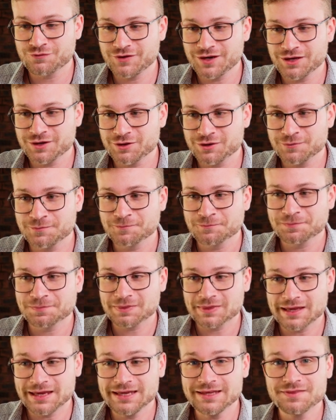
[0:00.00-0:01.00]
video
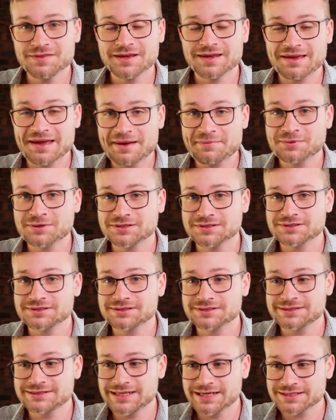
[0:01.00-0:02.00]
in the CapCut
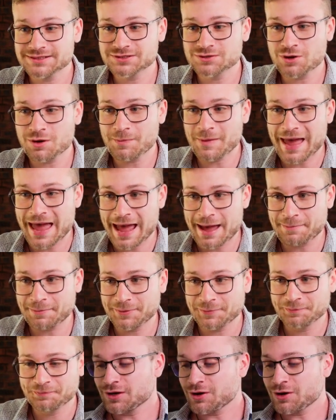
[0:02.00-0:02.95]
desktop app.